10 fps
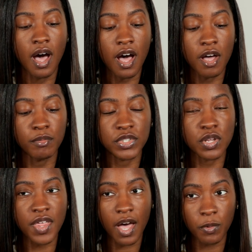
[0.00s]
Um,
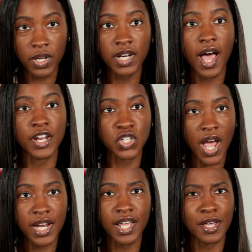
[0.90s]
so that one, I
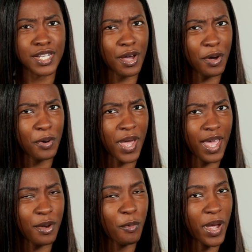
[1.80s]
tried it. I was like, oh,
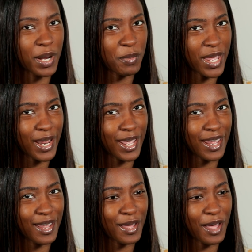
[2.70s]
okay, wait a
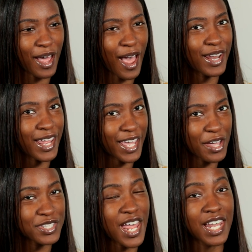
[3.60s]
minute. I like
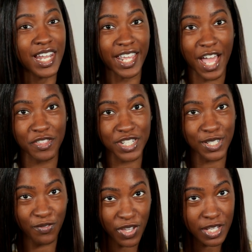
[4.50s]
how this, I like how
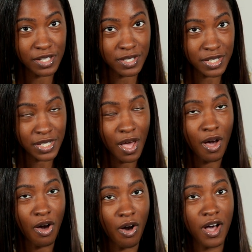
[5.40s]
this feels
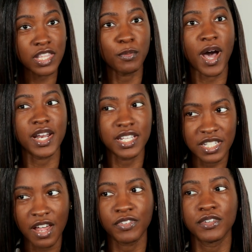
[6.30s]
on the body. It
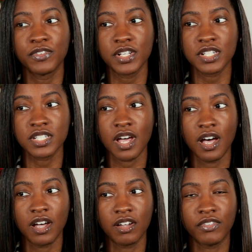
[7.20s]
definitely feels
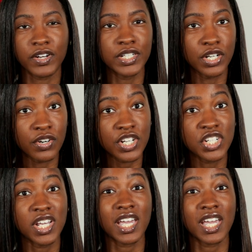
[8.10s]
uh, very nourishing.